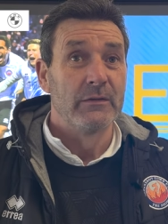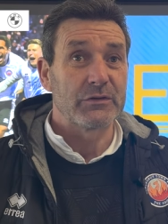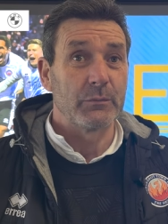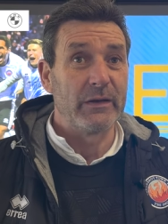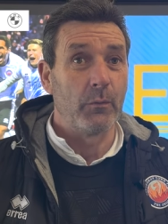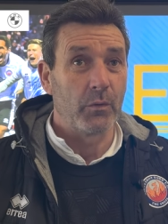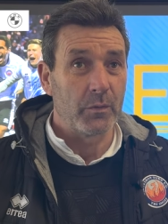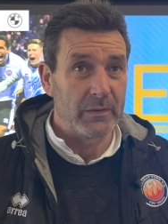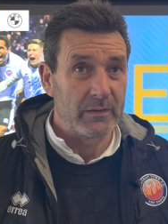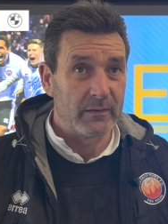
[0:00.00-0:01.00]
So we don't want to
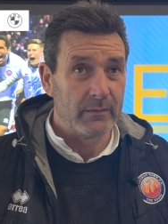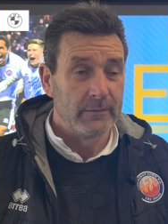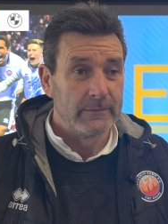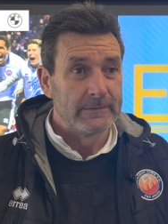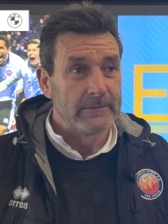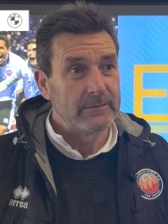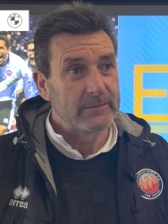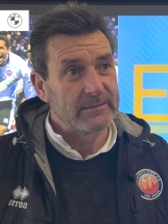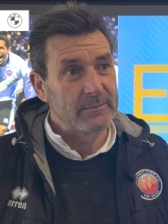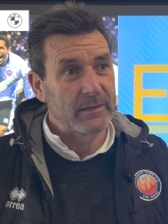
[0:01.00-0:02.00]
be the
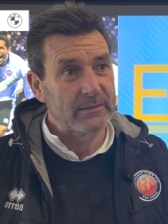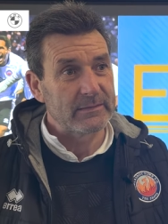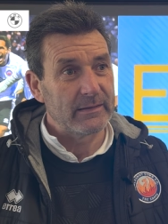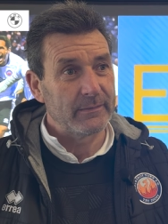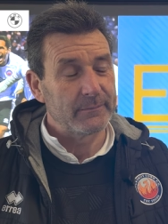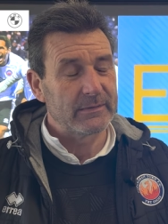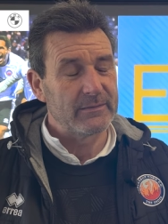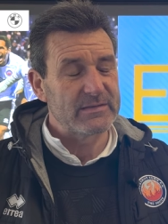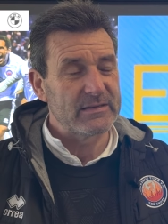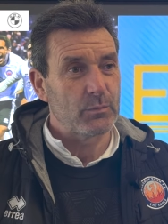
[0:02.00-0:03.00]
team that
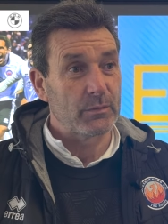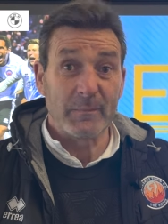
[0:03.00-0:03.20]
gives this one.